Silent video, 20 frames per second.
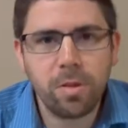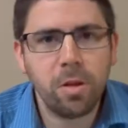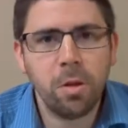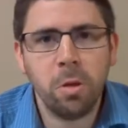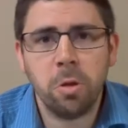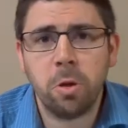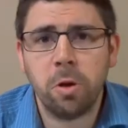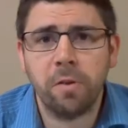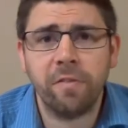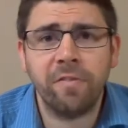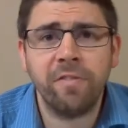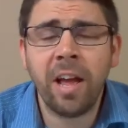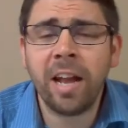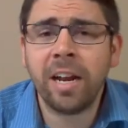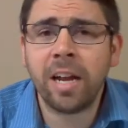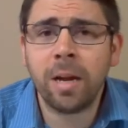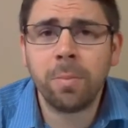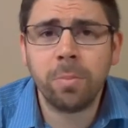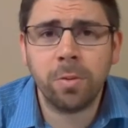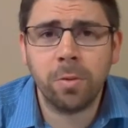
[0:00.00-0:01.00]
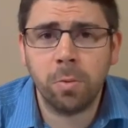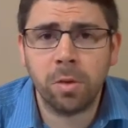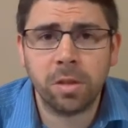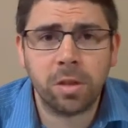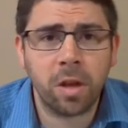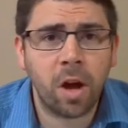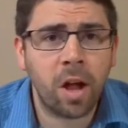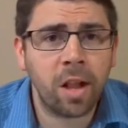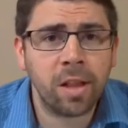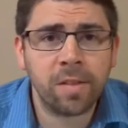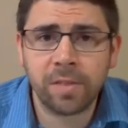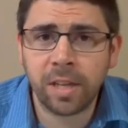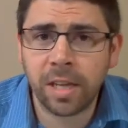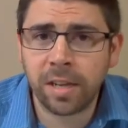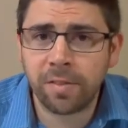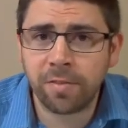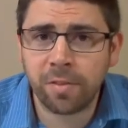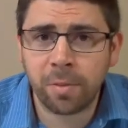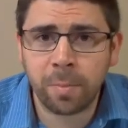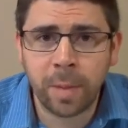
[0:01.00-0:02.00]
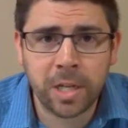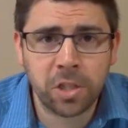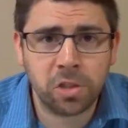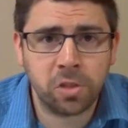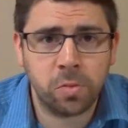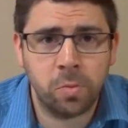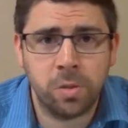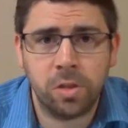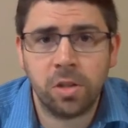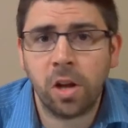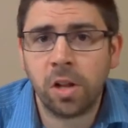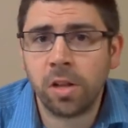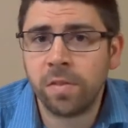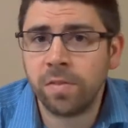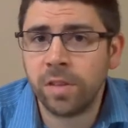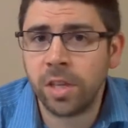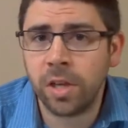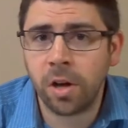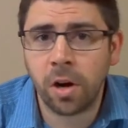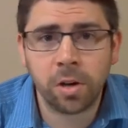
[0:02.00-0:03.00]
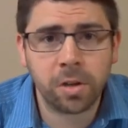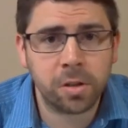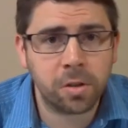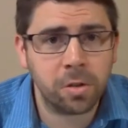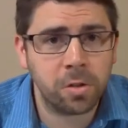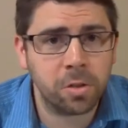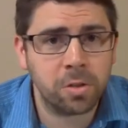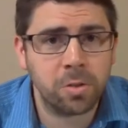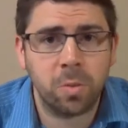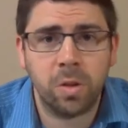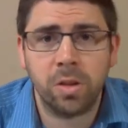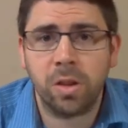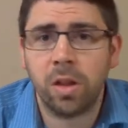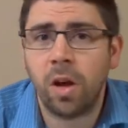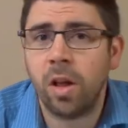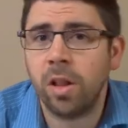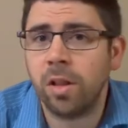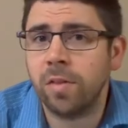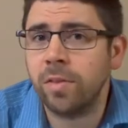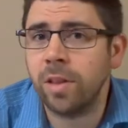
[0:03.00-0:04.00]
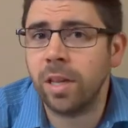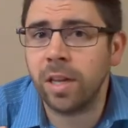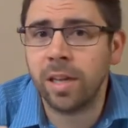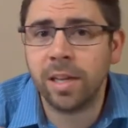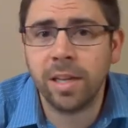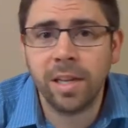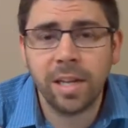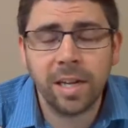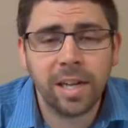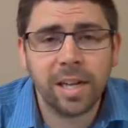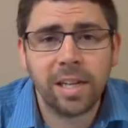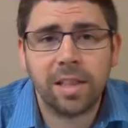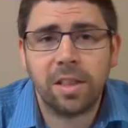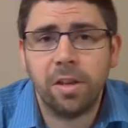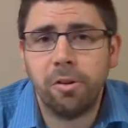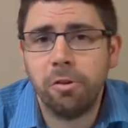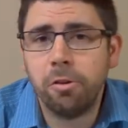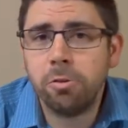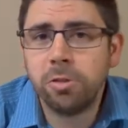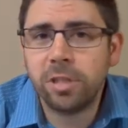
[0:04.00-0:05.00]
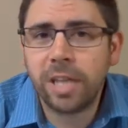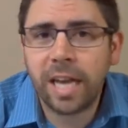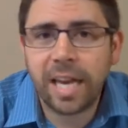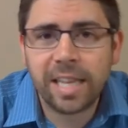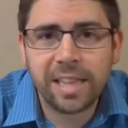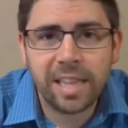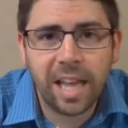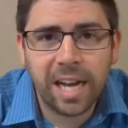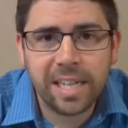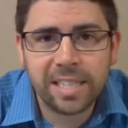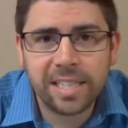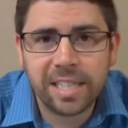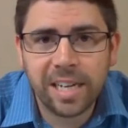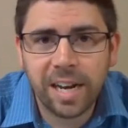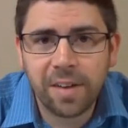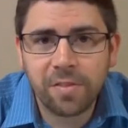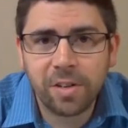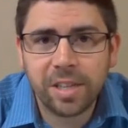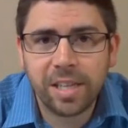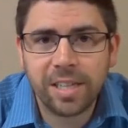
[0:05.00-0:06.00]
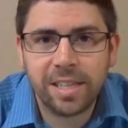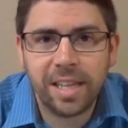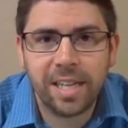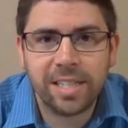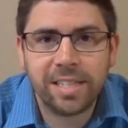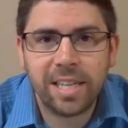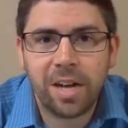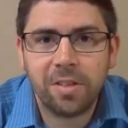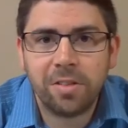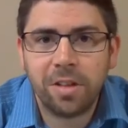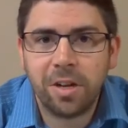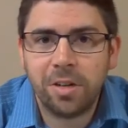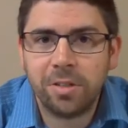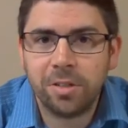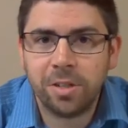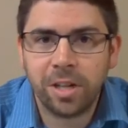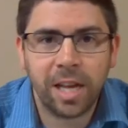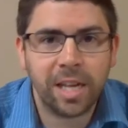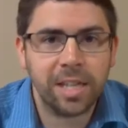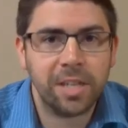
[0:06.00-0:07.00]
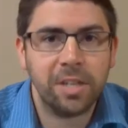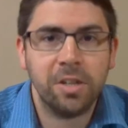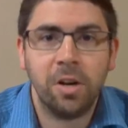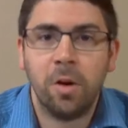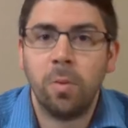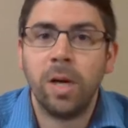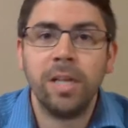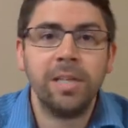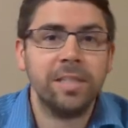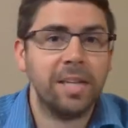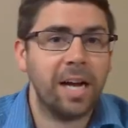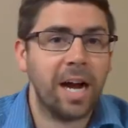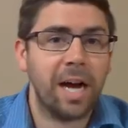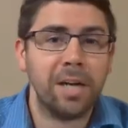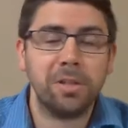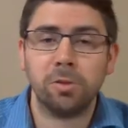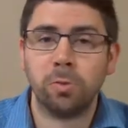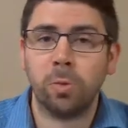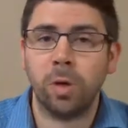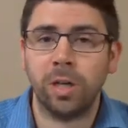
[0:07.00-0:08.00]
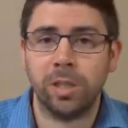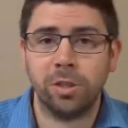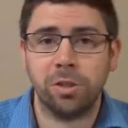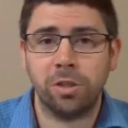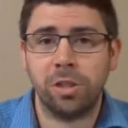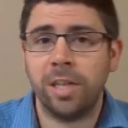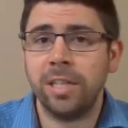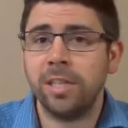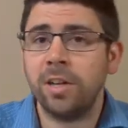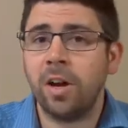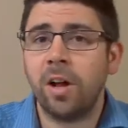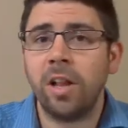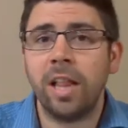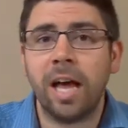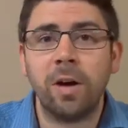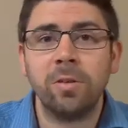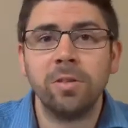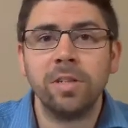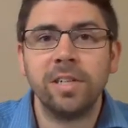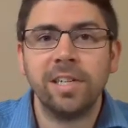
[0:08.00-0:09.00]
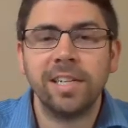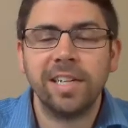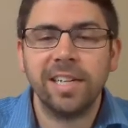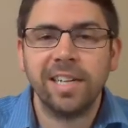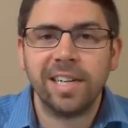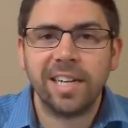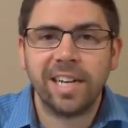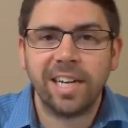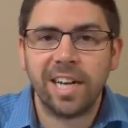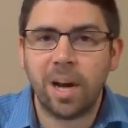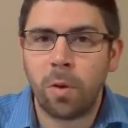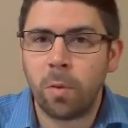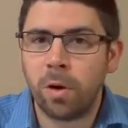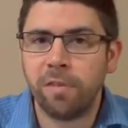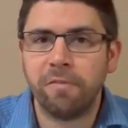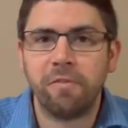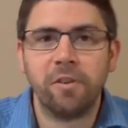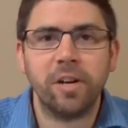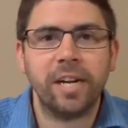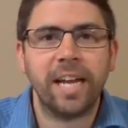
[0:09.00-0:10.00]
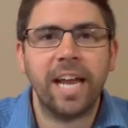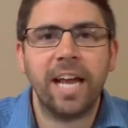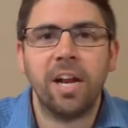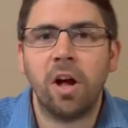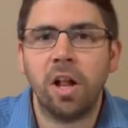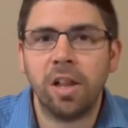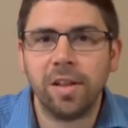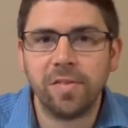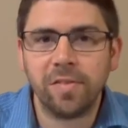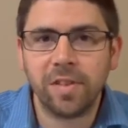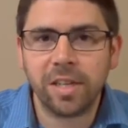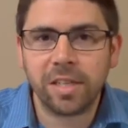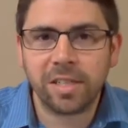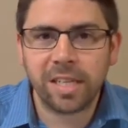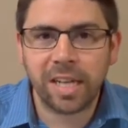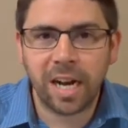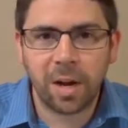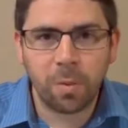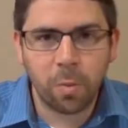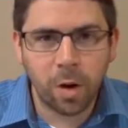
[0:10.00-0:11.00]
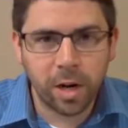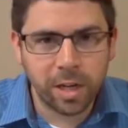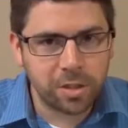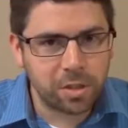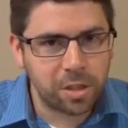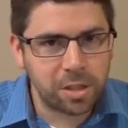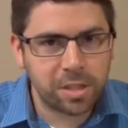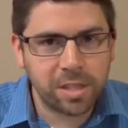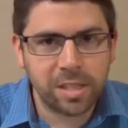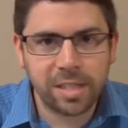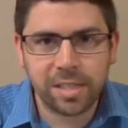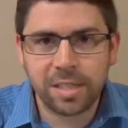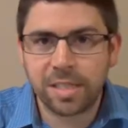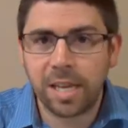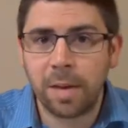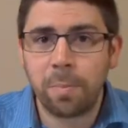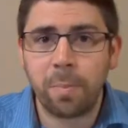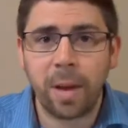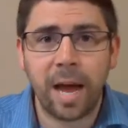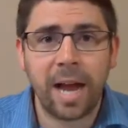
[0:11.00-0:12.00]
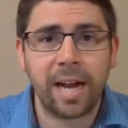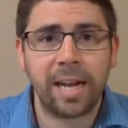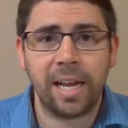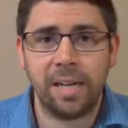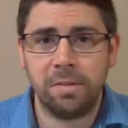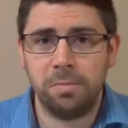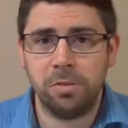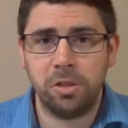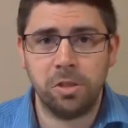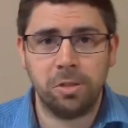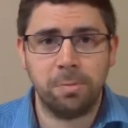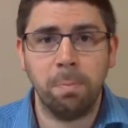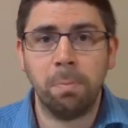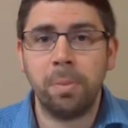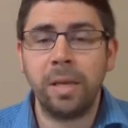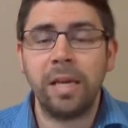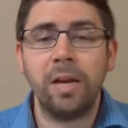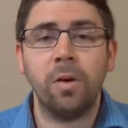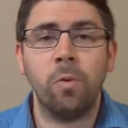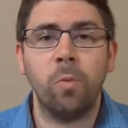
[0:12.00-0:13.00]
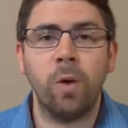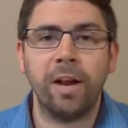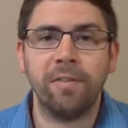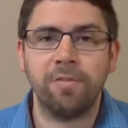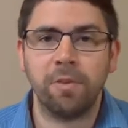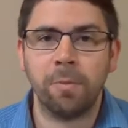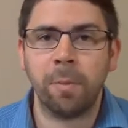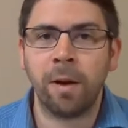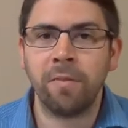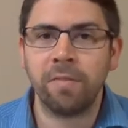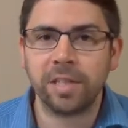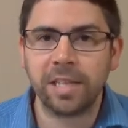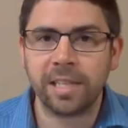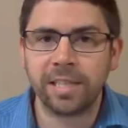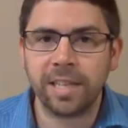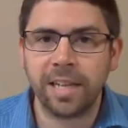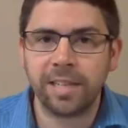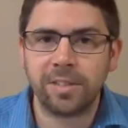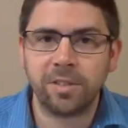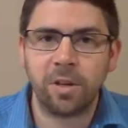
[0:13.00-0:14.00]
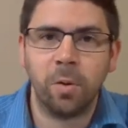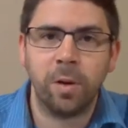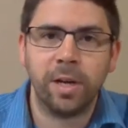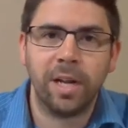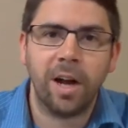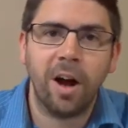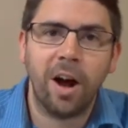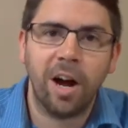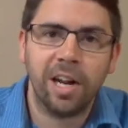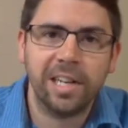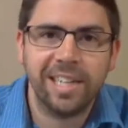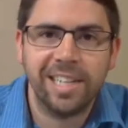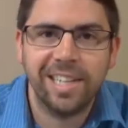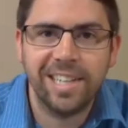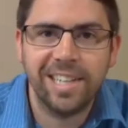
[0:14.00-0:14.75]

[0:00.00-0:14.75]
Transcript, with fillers: you're fed up with all of the information, with all of the articles, with all of the the news headlines and everything that's out there and you're like, "You know what? I just want to shut it all out and I want to forget all of this and I want to just step back and just be away from everything that's going on."